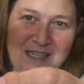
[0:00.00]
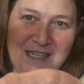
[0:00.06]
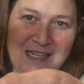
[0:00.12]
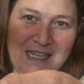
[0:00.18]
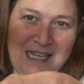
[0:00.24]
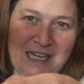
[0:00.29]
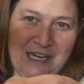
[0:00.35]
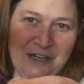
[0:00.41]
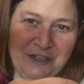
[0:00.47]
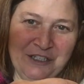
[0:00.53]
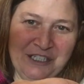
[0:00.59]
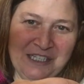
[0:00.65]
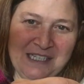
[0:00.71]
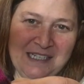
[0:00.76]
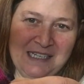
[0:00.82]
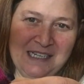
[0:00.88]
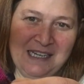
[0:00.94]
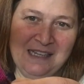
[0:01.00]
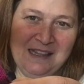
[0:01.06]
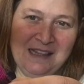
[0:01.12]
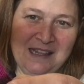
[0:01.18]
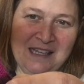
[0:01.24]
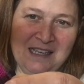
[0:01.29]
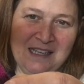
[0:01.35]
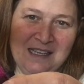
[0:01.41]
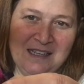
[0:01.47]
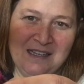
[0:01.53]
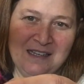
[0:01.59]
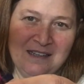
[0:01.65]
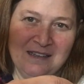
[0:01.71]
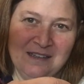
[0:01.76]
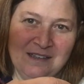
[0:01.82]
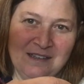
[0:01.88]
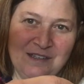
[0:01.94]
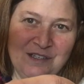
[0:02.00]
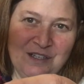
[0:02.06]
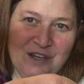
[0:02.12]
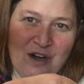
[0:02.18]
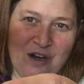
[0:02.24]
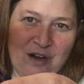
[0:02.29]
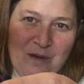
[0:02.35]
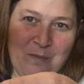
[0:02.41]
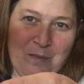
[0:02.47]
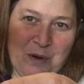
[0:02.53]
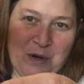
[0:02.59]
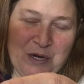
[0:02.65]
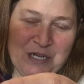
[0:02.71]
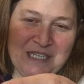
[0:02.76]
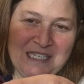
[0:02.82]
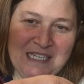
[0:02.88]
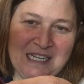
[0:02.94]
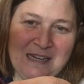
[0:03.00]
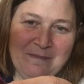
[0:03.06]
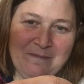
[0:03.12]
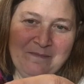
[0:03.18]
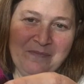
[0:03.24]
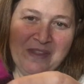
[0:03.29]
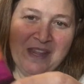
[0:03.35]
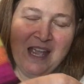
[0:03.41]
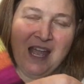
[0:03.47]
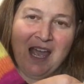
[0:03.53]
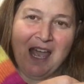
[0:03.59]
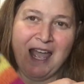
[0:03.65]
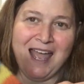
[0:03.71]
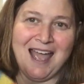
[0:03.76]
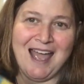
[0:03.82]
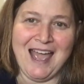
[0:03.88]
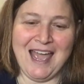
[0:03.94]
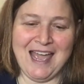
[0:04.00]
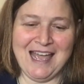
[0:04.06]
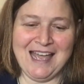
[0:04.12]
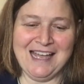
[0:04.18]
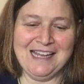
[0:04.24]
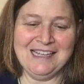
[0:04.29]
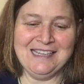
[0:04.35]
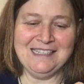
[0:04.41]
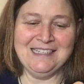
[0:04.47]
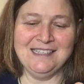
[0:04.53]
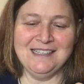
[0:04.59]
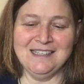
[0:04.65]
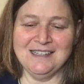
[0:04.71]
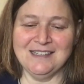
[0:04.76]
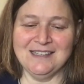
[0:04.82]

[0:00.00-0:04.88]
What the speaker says: here, just in the dark burgundy. And